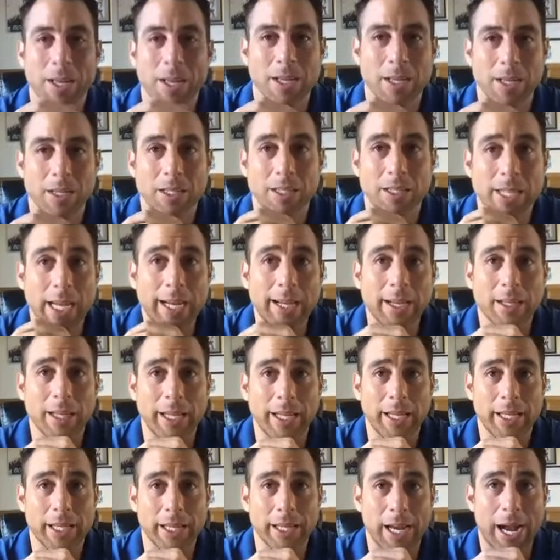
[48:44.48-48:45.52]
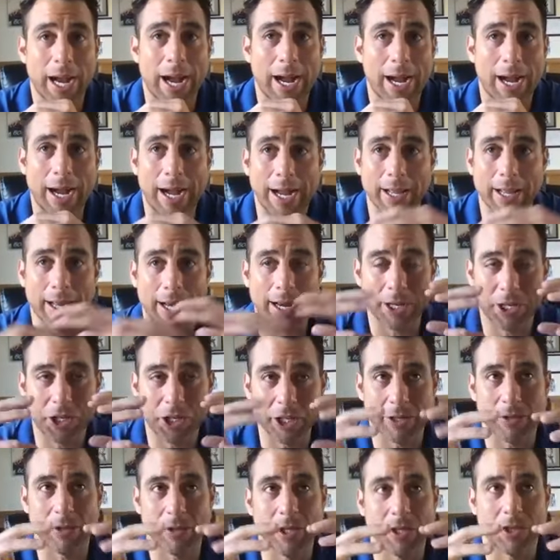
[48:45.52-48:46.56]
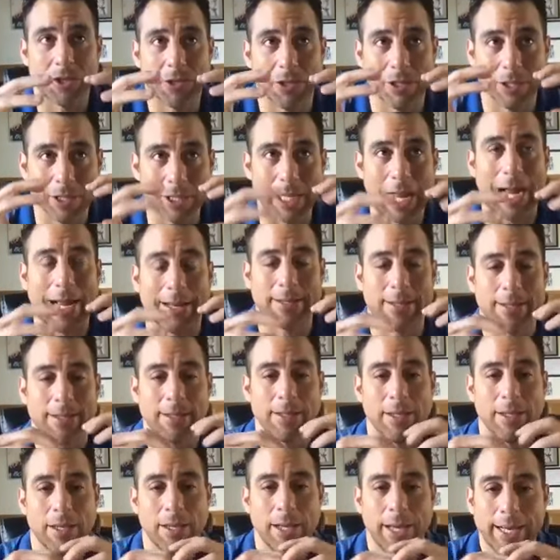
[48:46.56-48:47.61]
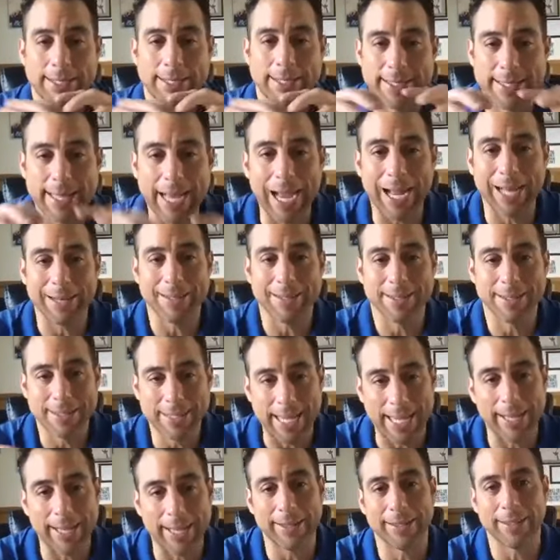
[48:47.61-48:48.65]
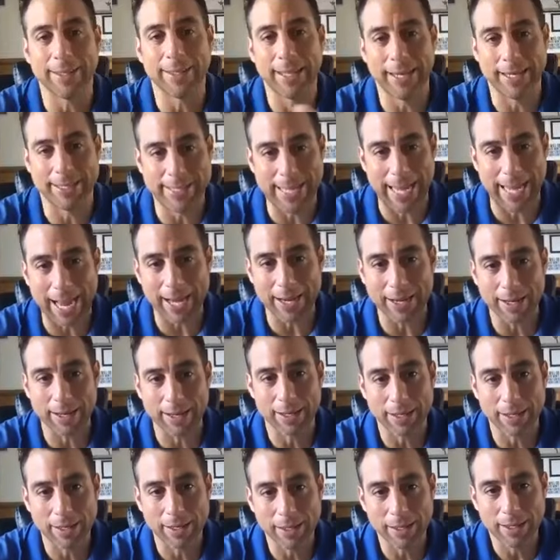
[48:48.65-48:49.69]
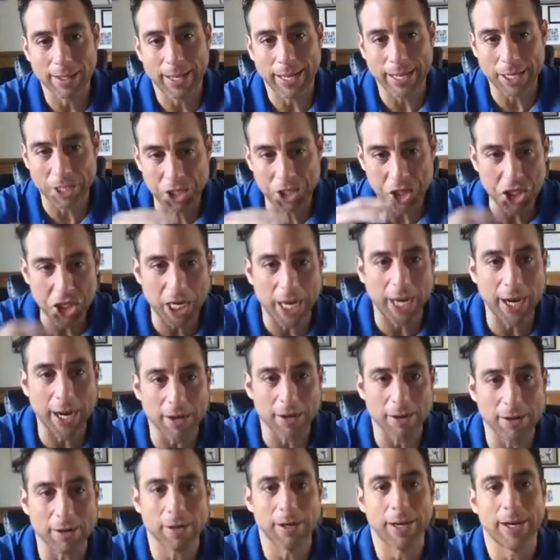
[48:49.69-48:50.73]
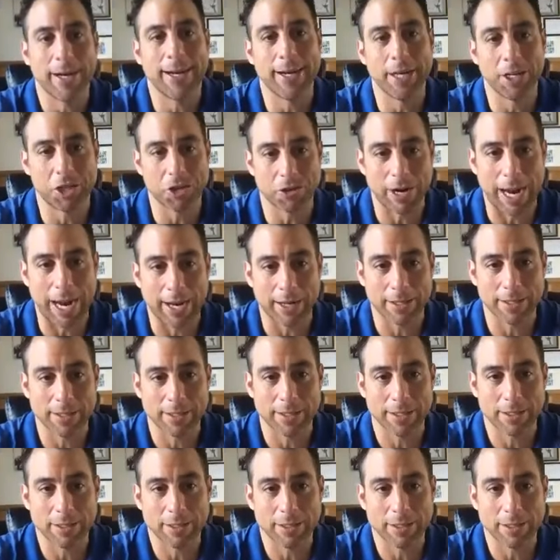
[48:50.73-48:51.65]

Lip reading: Secondly, I share this a lot. It's not tell and attack, it's share and attract.